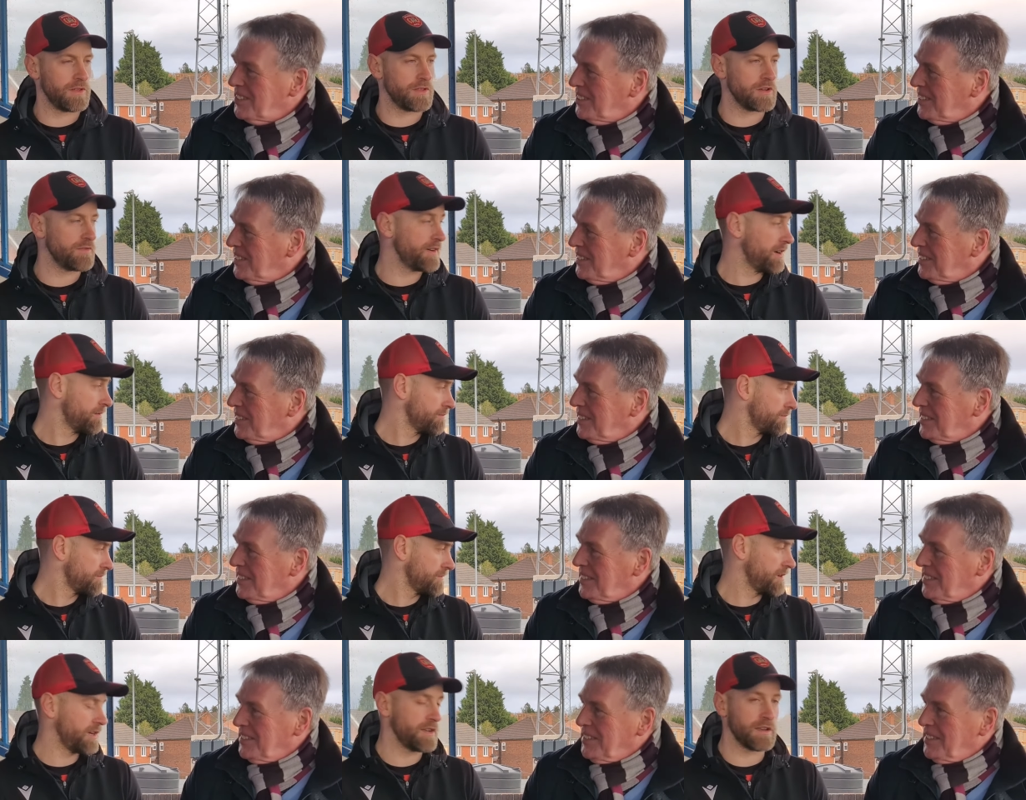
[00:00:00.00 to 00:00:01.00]
Speaker 1: than the other,
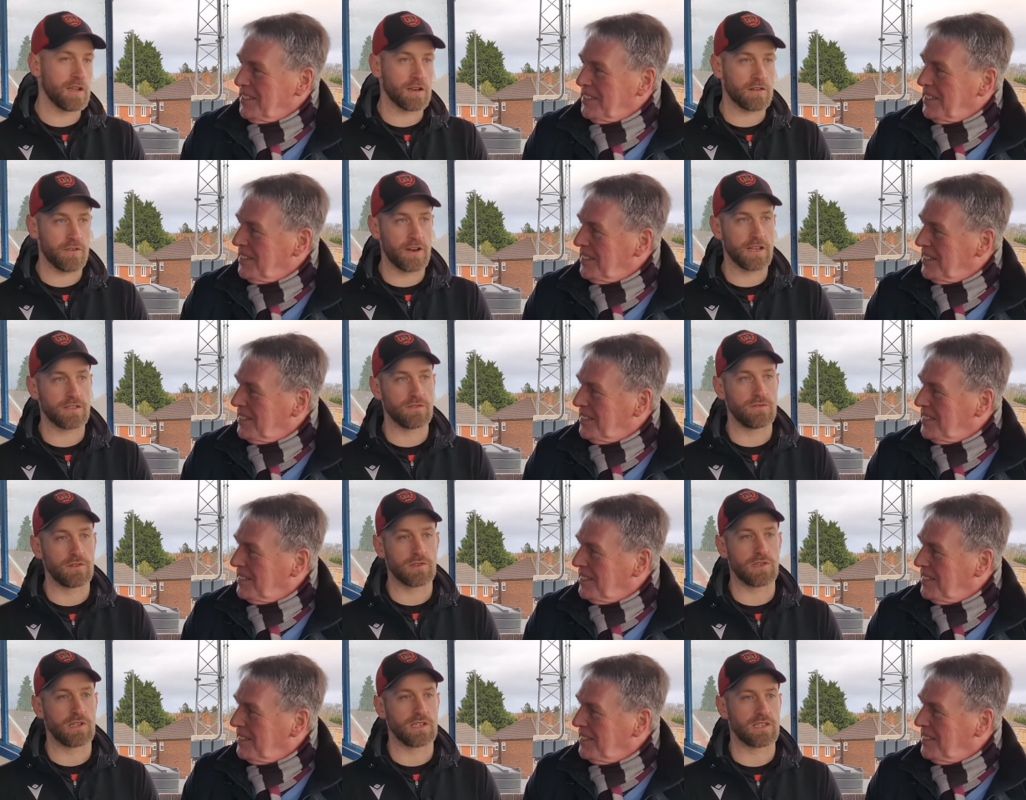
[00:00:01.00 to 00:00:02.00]
and, and credit to
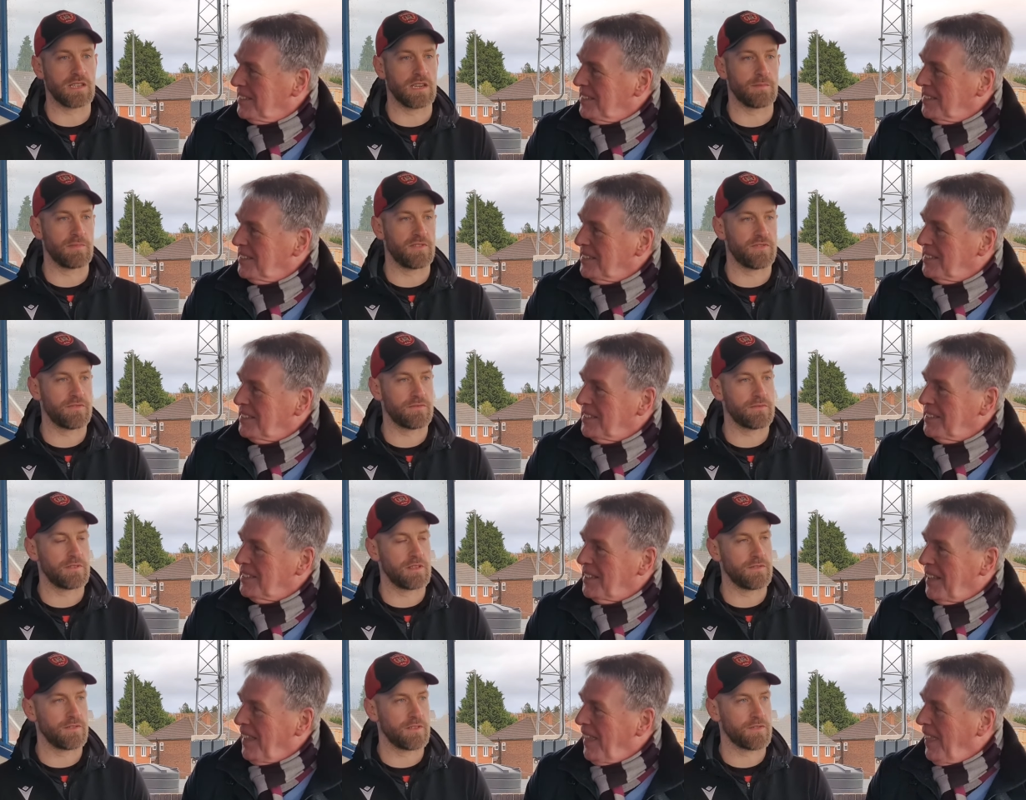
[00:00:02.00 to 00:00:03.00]
Russ and his team. They've,
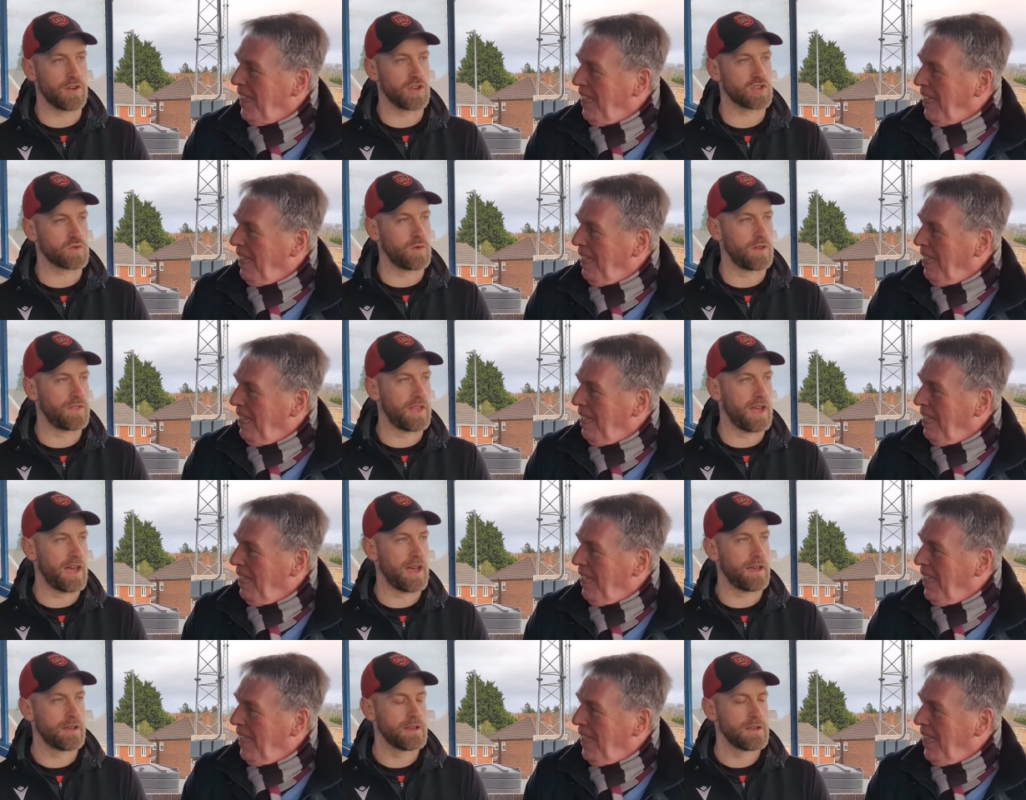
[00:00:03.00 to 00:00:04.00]
they've, they've got a squad
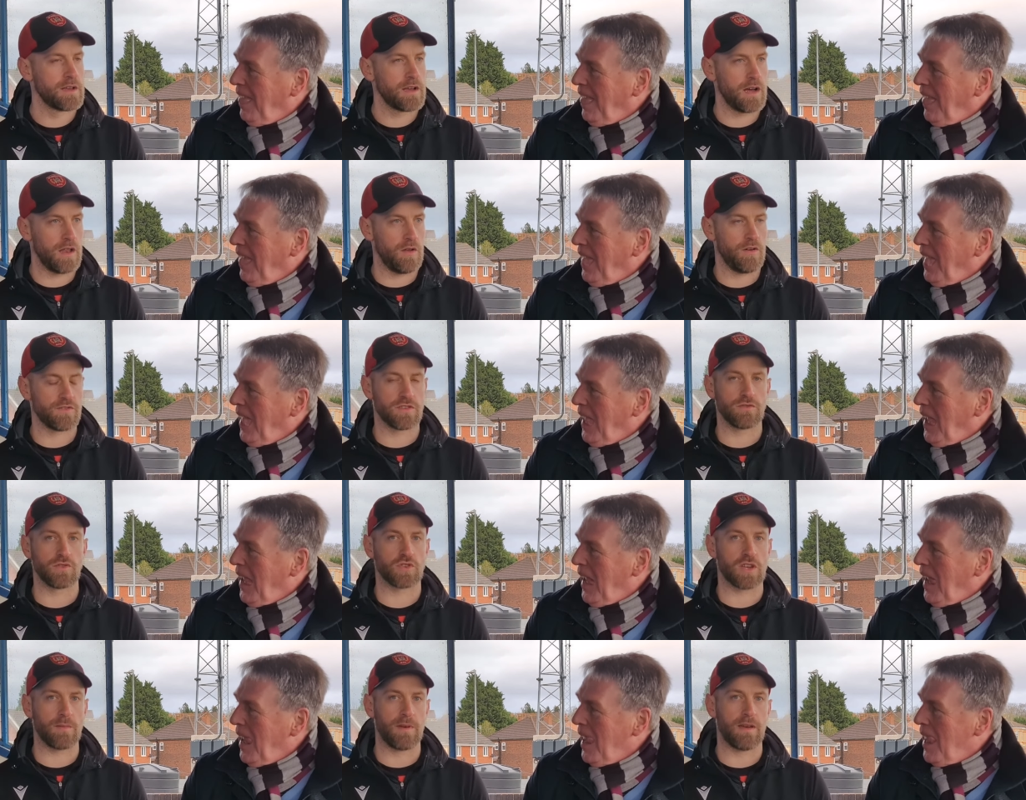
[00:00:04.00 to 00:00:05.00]
there and obviously
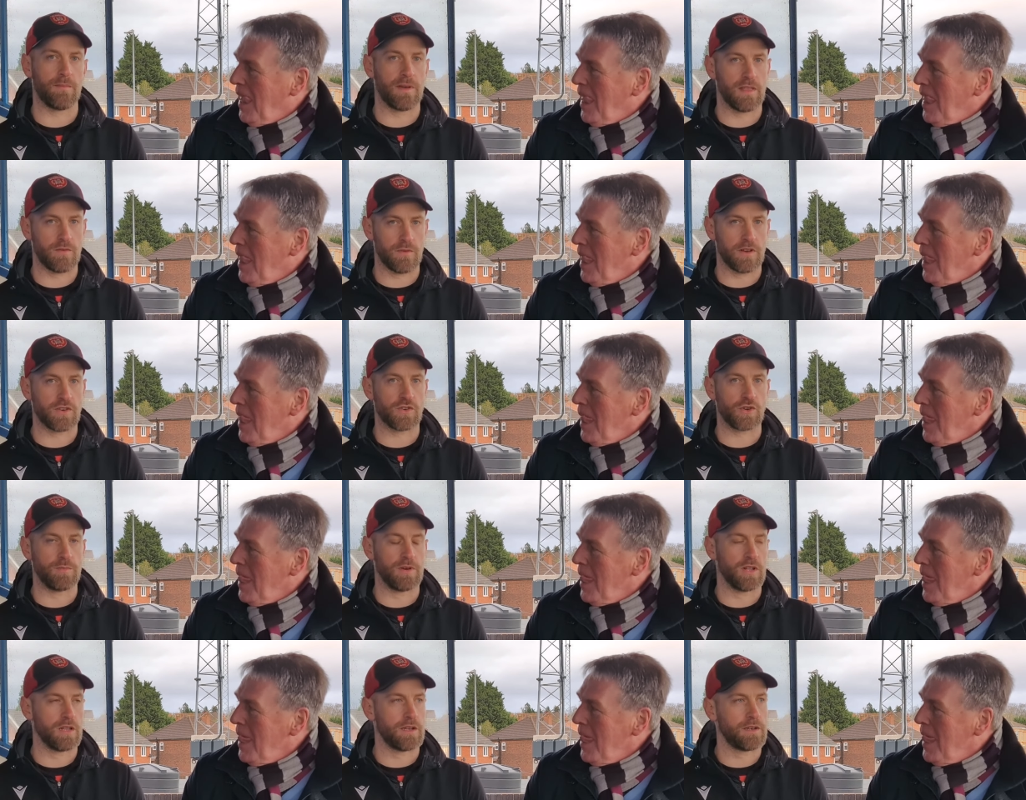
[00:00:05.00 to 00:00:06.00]
Russ came in when they were in
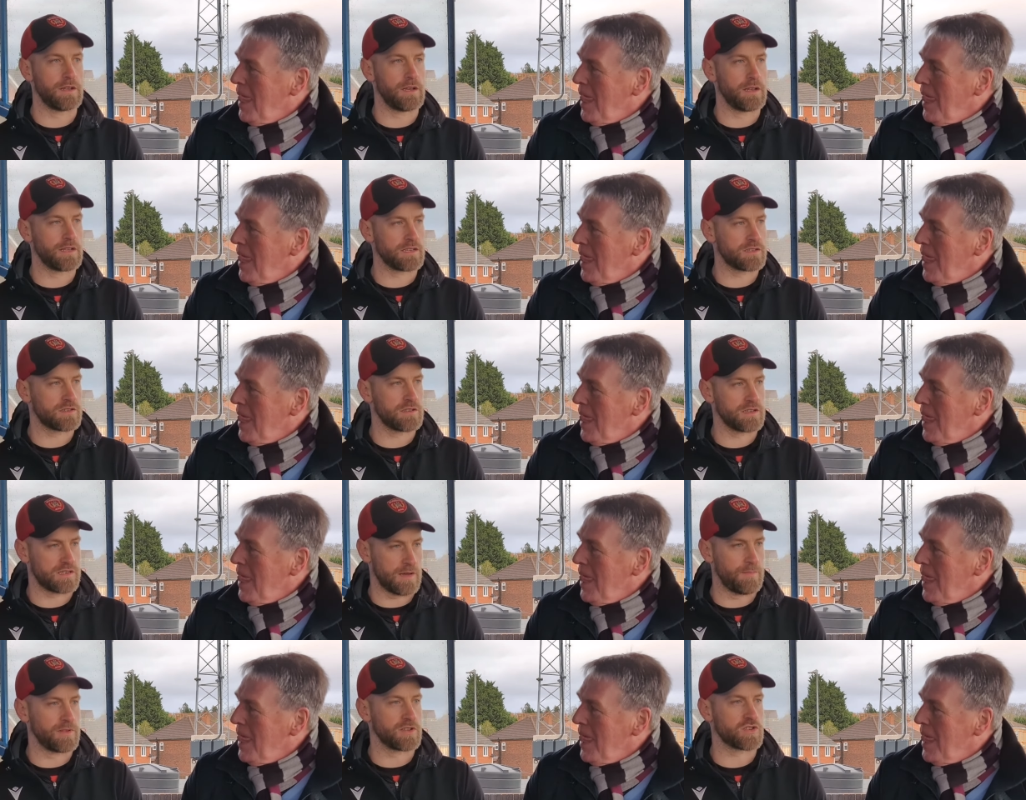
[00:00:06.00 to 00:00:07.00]
trouble and, and he's
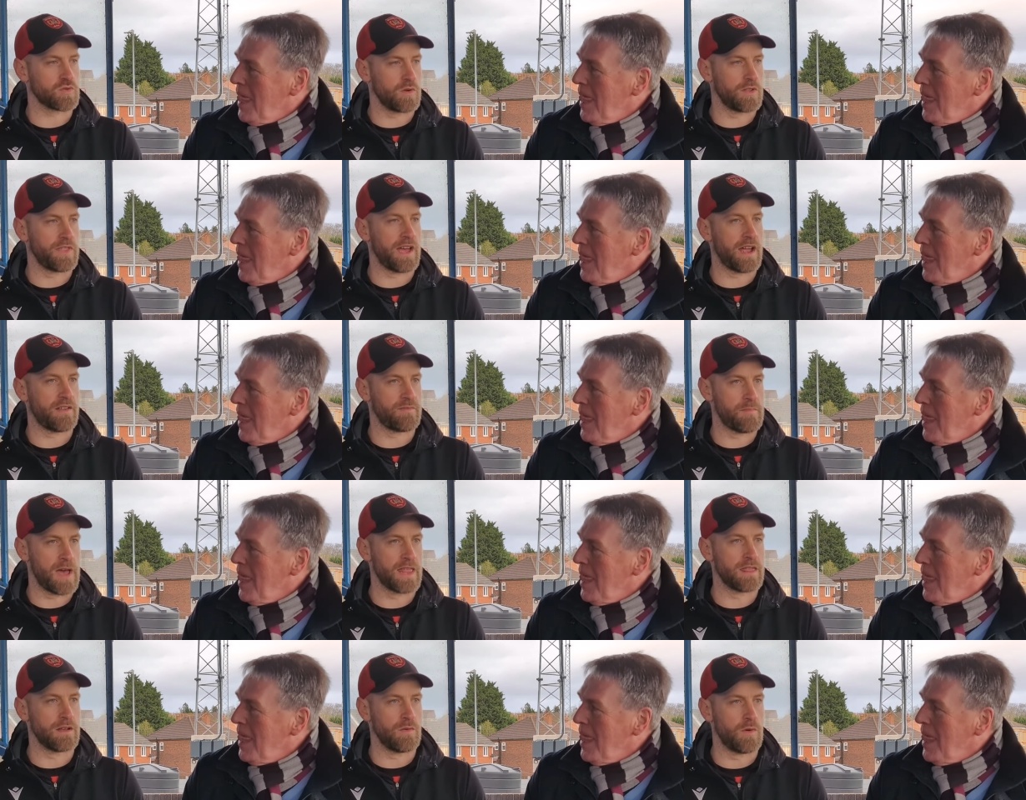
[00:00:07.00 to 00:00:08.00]
assembled a squad there of
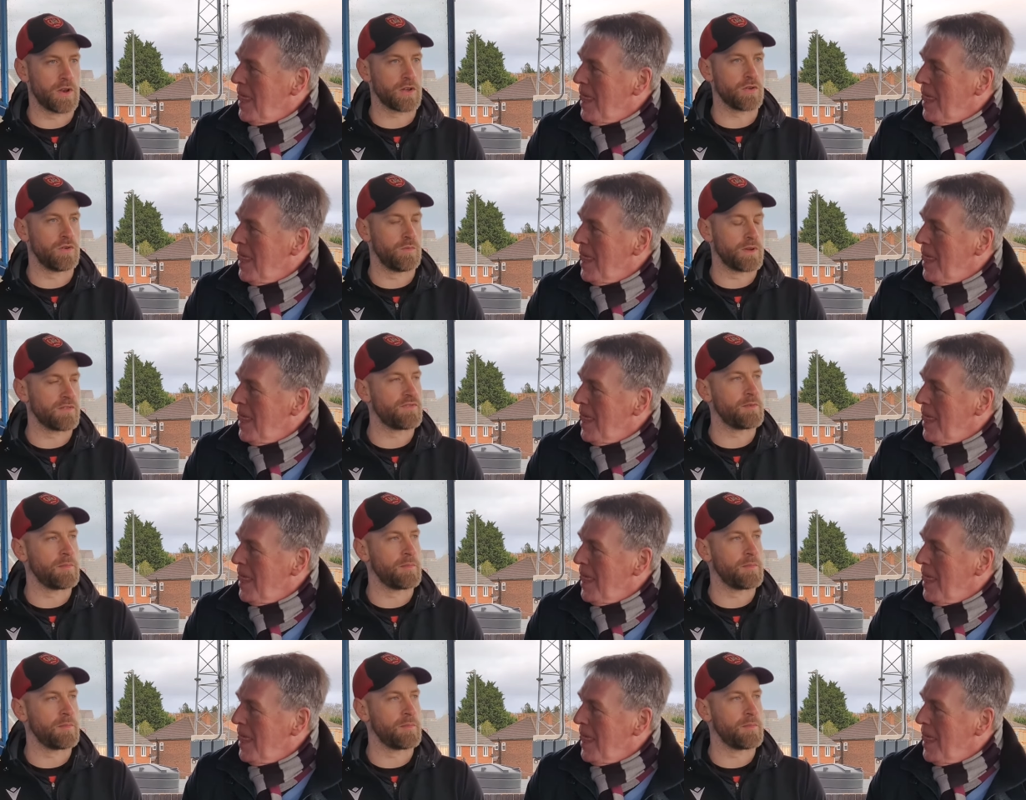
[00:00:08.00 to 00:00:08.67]
men that want to go and win